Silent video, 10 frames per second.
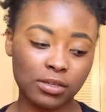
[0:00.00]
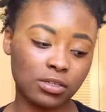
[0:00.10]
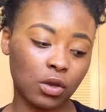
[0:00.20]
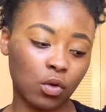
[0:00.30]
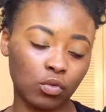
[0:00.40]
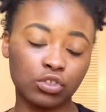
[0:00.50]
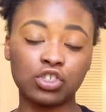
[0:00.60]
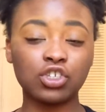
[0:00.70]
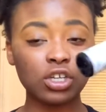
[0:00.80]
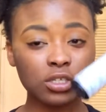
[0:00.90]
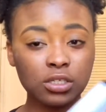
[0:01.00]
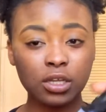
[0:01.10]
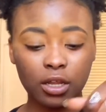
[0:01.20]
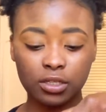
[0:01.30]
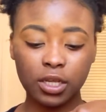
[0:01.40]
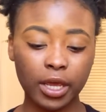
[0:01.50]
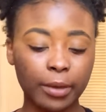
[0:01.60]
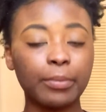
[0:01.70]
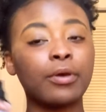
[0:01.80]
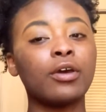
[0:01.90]
So just a
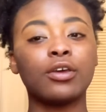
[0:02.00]
tip,